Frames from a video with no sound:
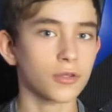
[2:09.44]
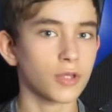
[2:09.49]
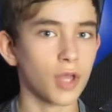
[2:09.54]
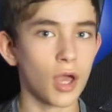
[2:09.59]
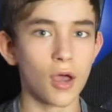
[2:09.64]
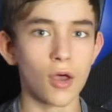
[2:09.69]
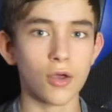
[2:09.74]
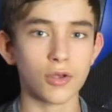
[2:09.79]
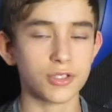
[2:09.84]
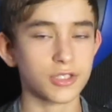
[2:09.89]

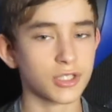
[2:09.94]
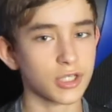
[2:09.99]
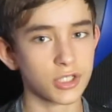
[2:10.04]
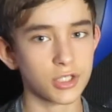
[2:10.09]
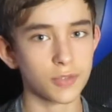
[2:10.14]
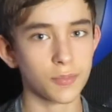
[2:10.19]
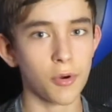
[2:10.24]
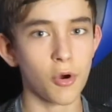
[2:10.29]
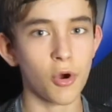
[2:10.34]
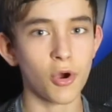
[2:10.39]
not all
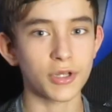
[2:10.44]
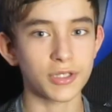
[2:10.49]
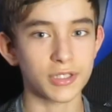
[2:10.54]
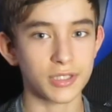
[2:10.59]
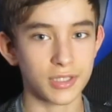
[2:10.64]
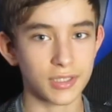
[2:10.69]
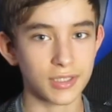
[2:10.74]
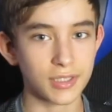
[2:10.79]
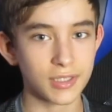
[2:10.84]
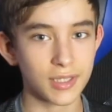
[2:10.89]
snakes are
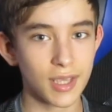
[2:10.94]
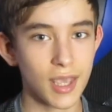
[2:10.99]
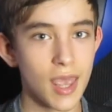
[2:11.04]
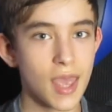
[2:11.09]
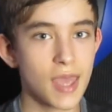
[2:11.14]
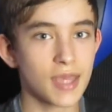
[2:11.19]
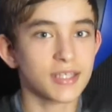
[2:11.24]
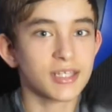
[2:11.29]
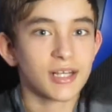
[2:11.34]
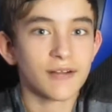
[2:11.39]
poisonous.
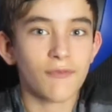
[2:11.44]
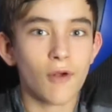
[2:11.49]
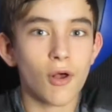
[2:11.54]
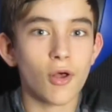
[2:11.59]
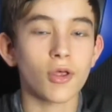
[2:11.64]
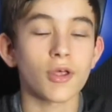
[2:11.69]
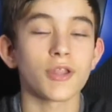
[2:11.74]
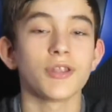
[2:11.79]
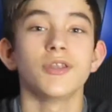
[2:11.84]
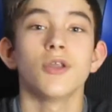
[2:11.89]
Second of
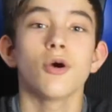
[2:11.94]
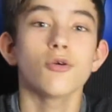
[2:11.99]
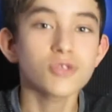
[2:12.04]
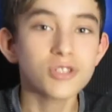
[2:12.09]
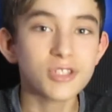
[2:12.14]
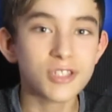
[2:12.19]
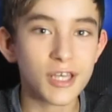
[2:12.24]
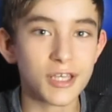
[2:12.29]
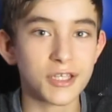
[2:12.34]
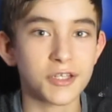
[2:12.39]
all, no
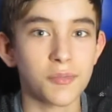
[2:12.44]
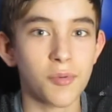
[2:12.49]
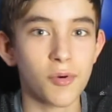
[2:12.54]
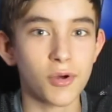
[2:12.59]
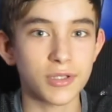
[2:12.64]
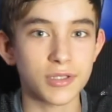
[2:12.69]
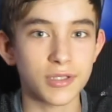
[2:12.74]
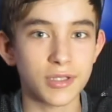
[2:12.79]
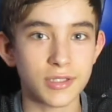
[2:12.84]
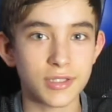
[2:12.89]
snakes are
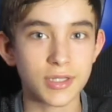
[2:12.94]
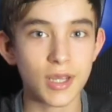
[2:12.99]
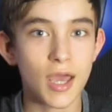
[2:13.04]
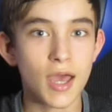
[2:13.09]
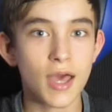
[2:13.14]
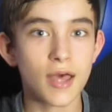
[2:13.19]
poisonous.